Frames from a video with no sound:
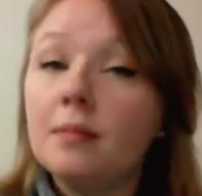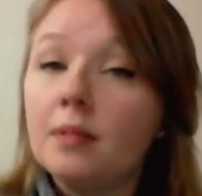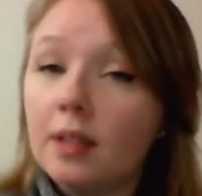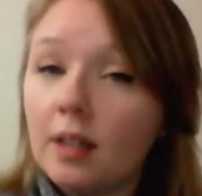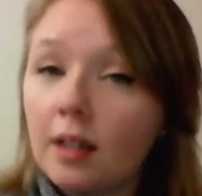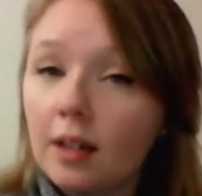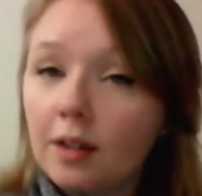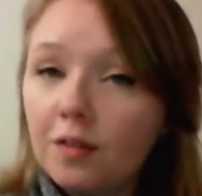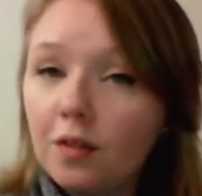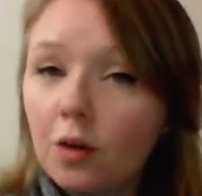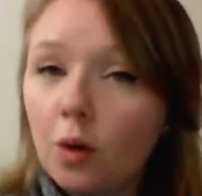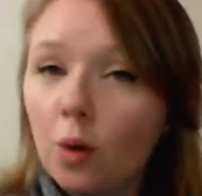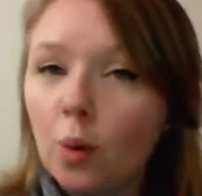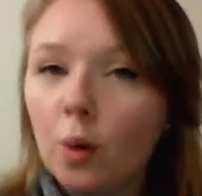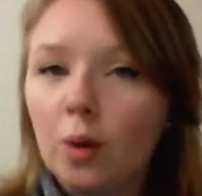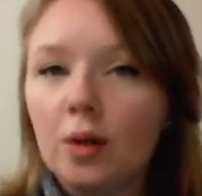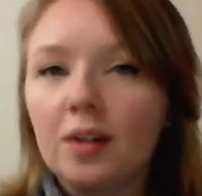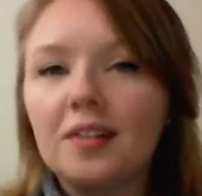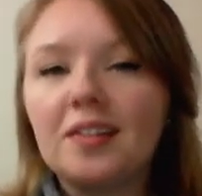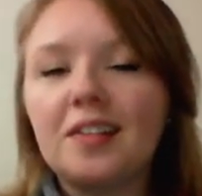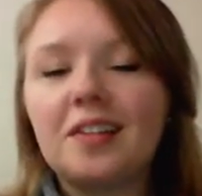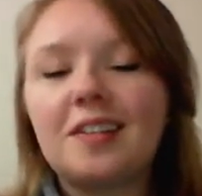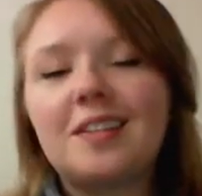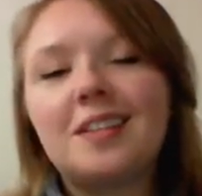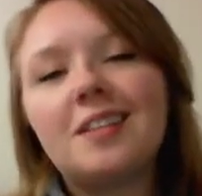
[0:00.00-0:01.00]
of
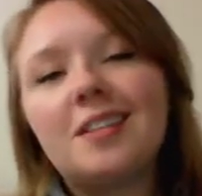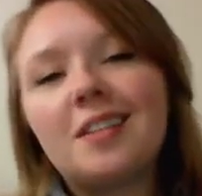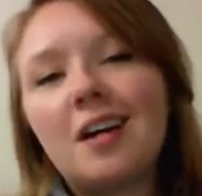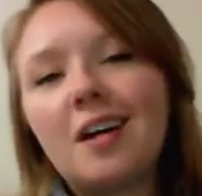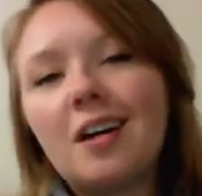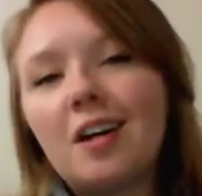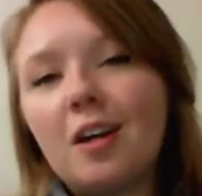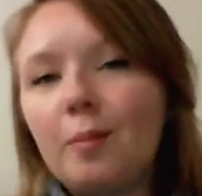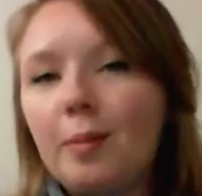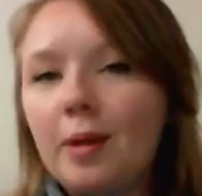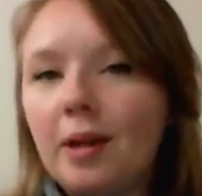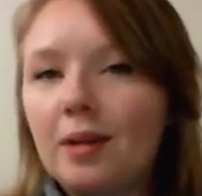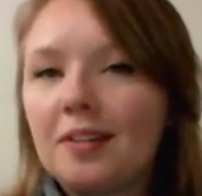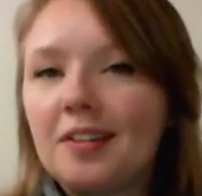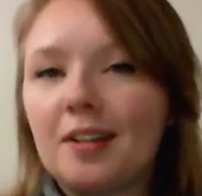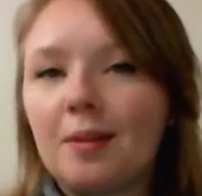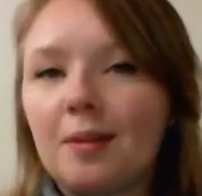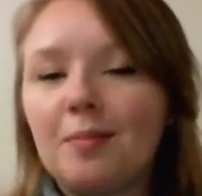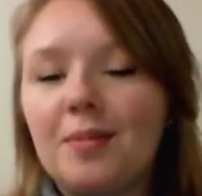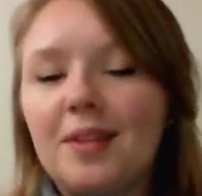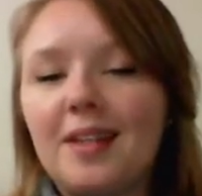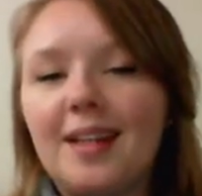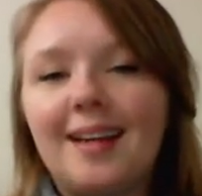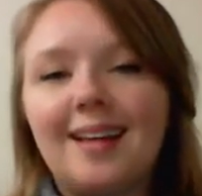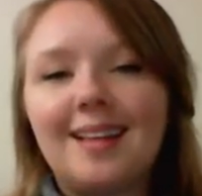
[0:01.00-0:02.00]
course, to talk about
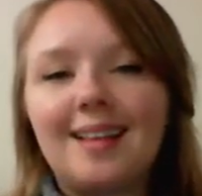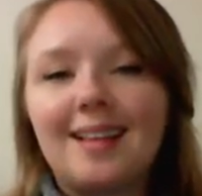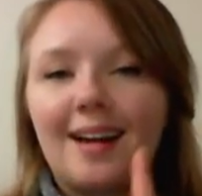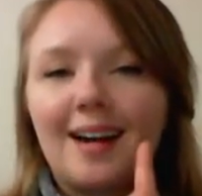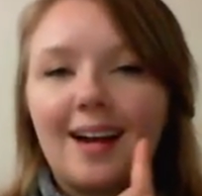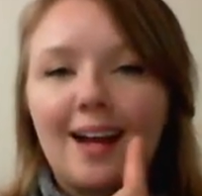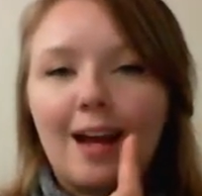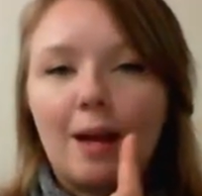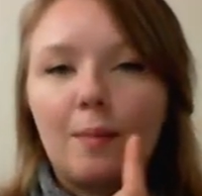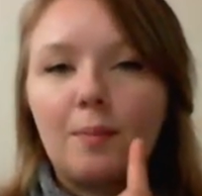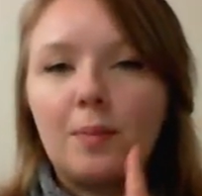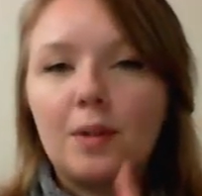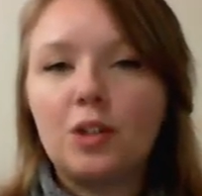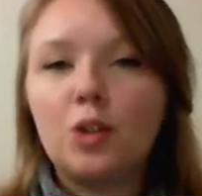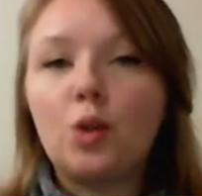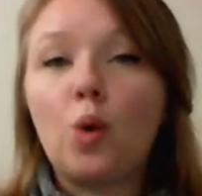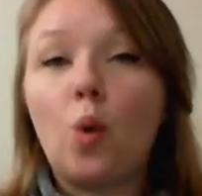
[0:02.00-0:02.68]
something that happened